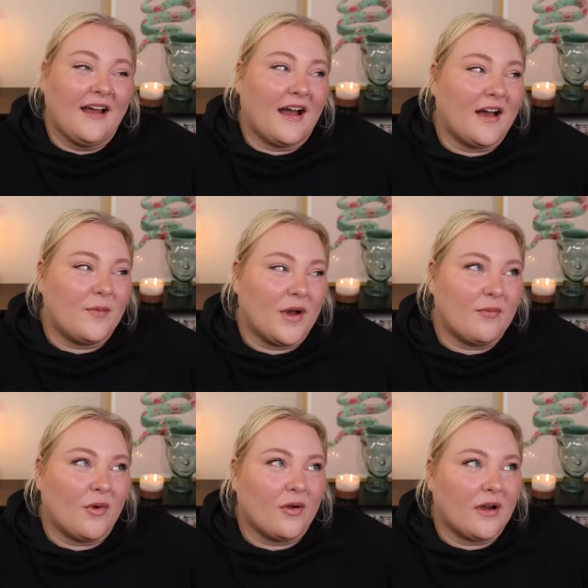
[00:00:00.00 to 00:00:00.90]
Um,
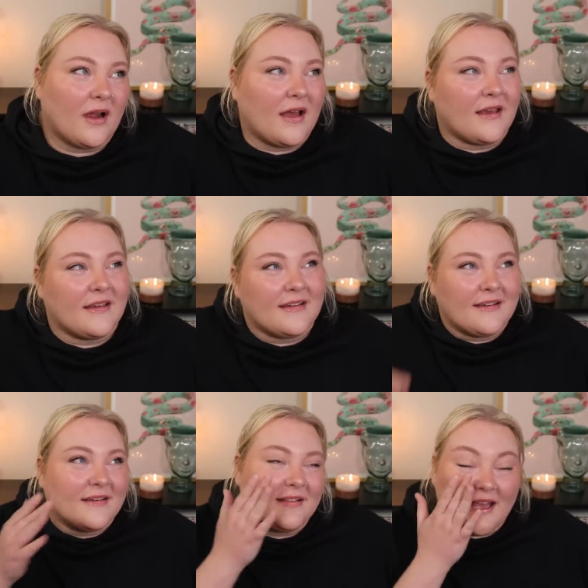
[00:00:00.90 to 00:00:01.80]
more, I
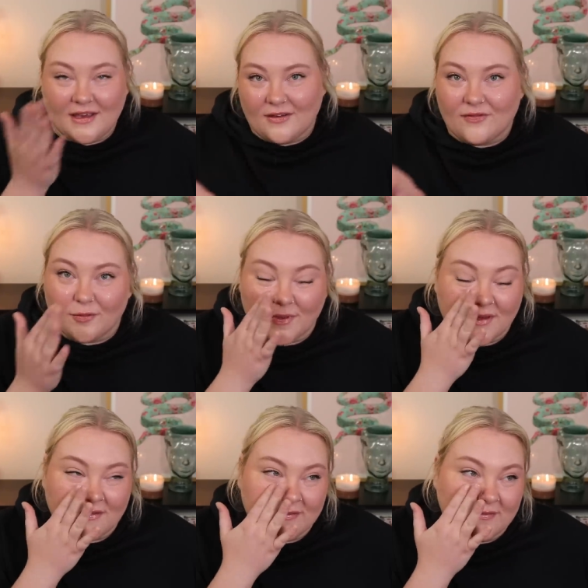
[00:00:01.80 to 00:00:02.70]
thank you for
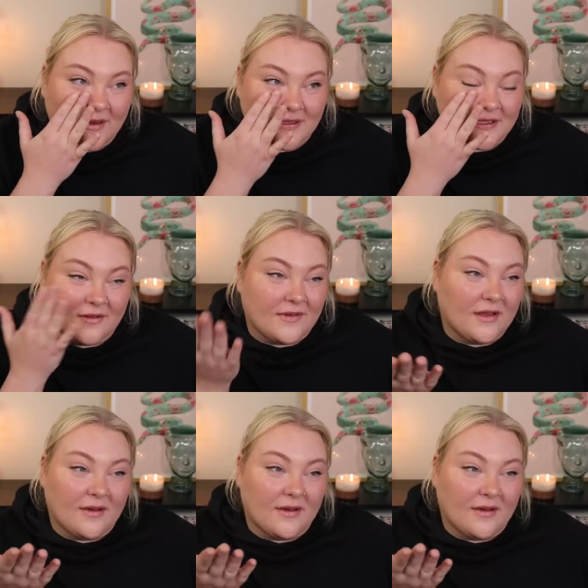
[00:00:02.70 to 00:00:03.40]
being watching the video,